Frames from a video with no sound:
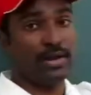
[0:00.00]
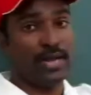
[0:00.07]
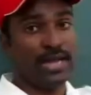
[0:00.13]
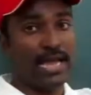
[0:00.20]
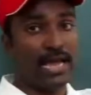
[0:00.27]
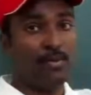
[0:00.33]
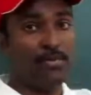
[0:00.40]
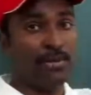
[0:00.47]

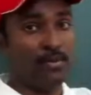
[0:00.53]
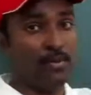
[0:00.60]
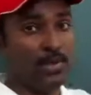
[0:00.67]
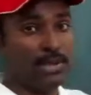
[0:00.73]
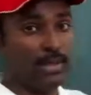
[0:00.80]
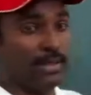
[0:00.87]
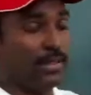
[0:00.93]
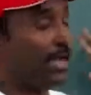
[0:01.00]
gap
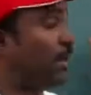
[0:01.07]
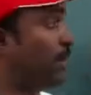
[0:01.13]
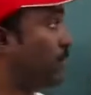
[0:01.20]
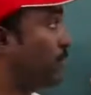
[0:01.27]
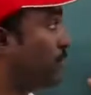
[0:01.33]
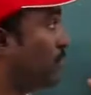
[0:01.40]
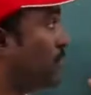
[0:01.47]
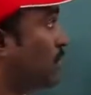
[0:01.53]
between them.
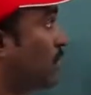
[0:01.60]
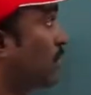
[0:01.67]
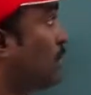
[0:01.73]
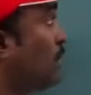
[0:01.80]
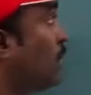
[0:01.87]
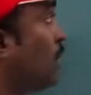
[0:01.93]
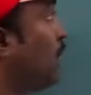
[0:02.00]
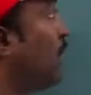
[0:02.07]

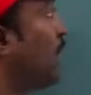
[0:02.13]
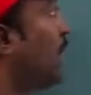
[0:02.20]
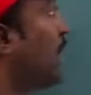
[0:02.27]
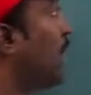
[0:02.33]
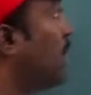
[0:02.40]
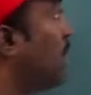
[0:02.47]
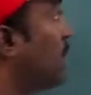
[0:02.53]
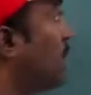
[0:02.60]
So I
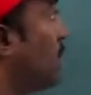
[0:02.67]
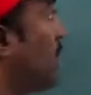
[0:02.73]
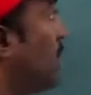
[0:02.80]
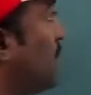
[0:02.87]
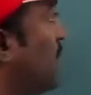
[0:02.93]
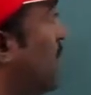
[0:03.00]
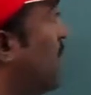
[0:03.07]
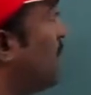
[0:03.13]
will draw
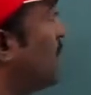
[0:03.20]
that